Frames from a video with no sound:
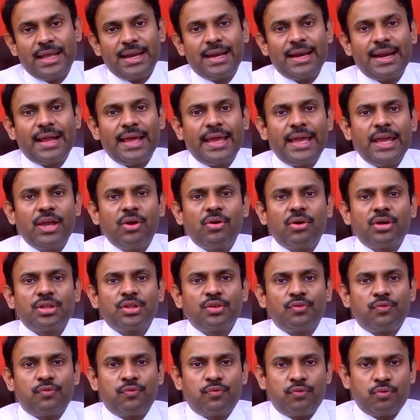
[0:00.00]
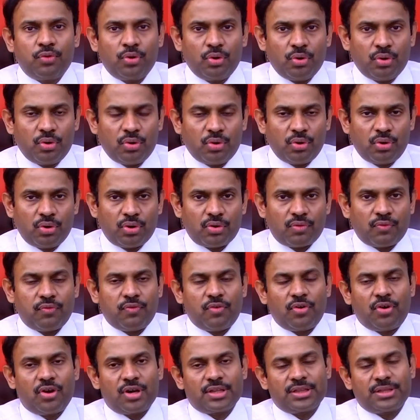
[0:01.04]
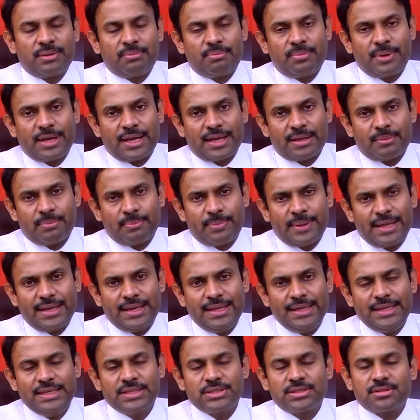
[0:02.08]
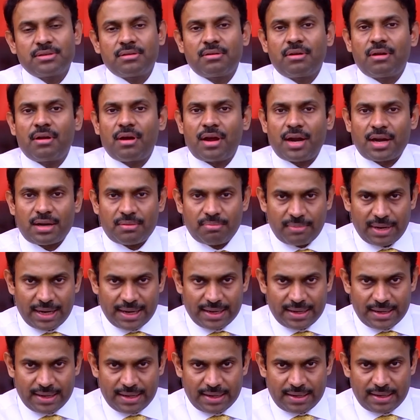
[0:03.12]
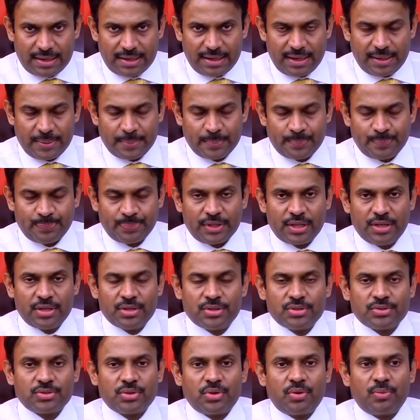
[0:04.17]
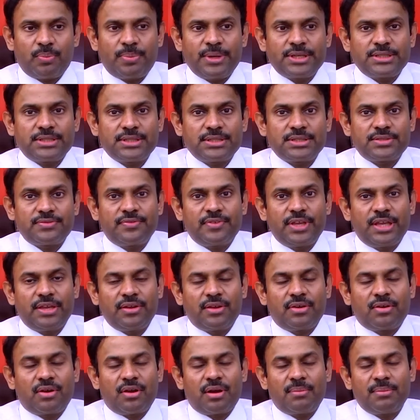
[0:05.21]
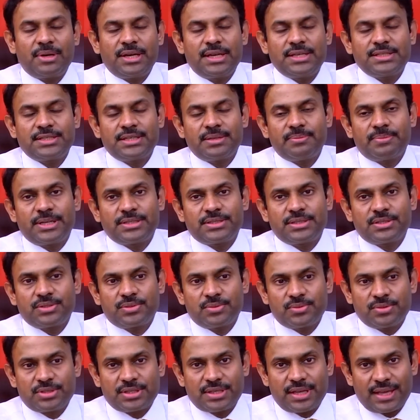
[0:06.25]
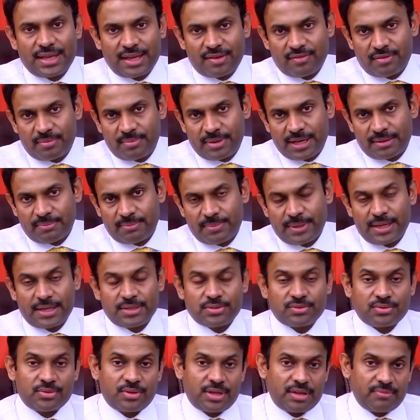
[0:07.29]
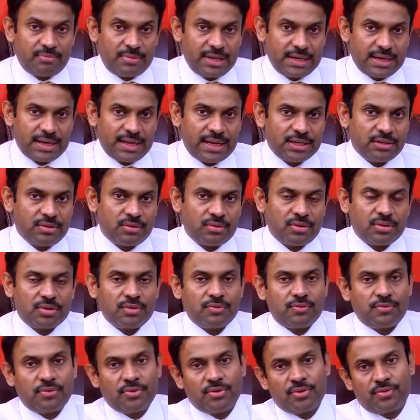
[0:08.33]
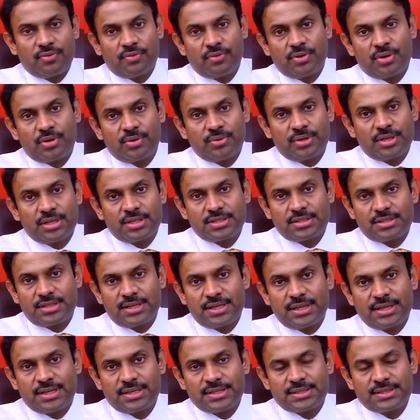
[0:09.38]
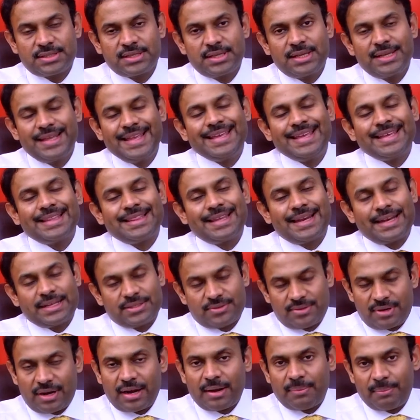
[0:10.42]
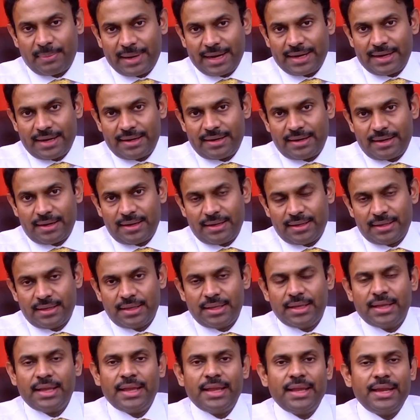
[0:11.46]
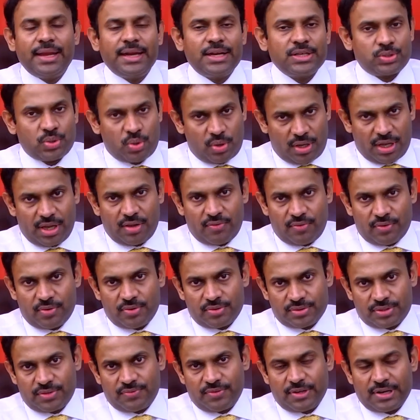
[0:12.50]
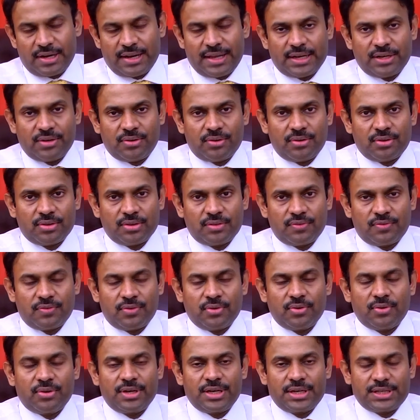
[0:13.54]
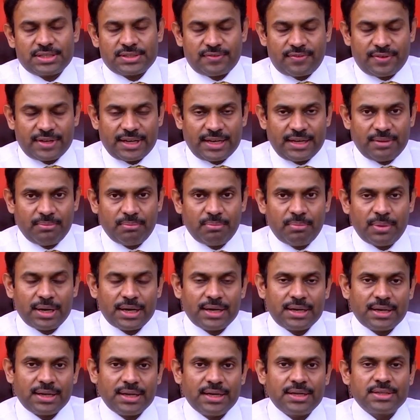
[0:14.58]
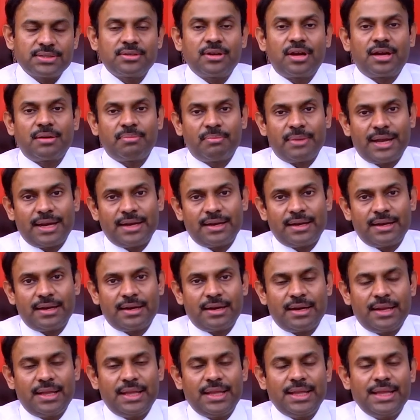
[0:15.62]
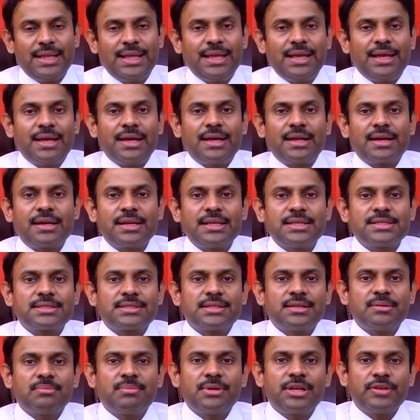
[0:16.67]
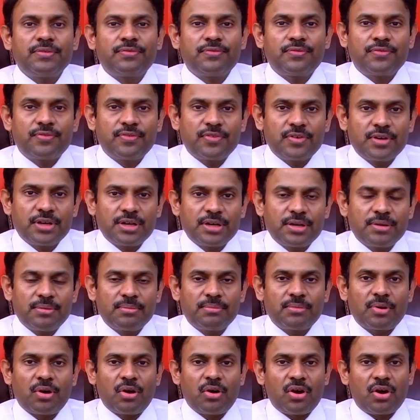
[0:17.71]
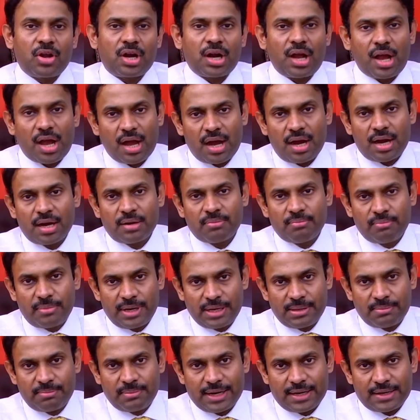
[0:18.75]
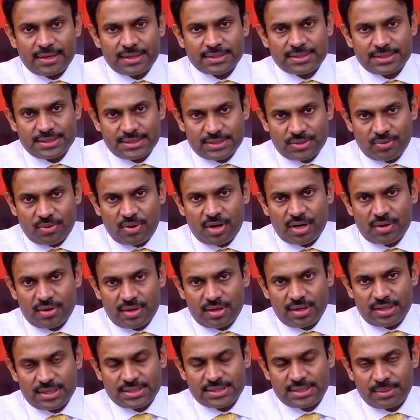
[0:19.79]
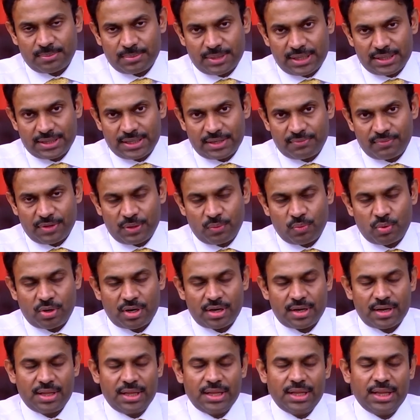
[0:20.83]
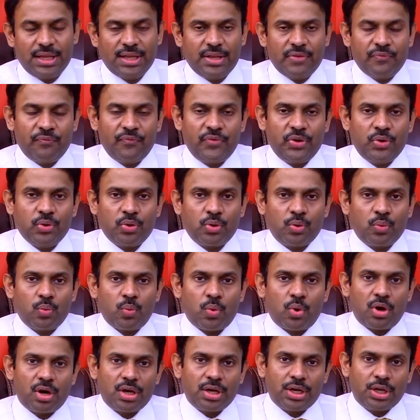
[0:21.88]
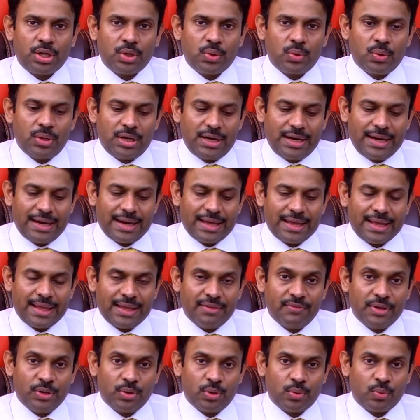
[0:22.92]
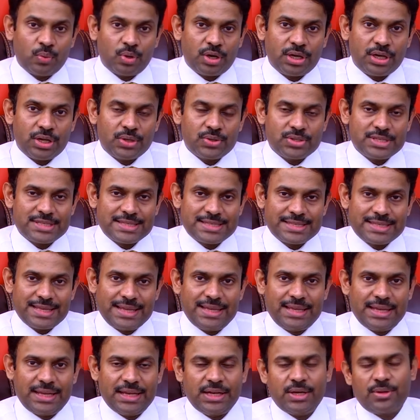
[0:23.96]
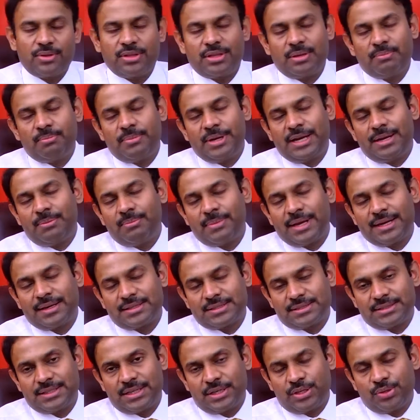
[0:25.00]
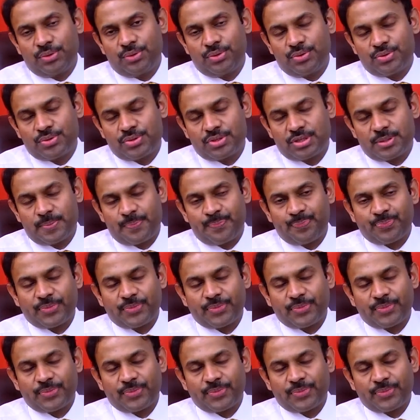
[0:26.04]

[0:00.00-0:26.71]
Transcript: Lying on the floor for the back pain is not mandatory. So patients, we commonly see patients who say, I have a back pain, so I've been lying down on the floor for 2 years, 3 years. That is not mandatory. It is okay, of course, if you're lying down on the floor, it is fine, but it is not mandatory. A reasonably firm or hard bed mattress is something that we want. We don't want you sinking into the bed mattress that you use.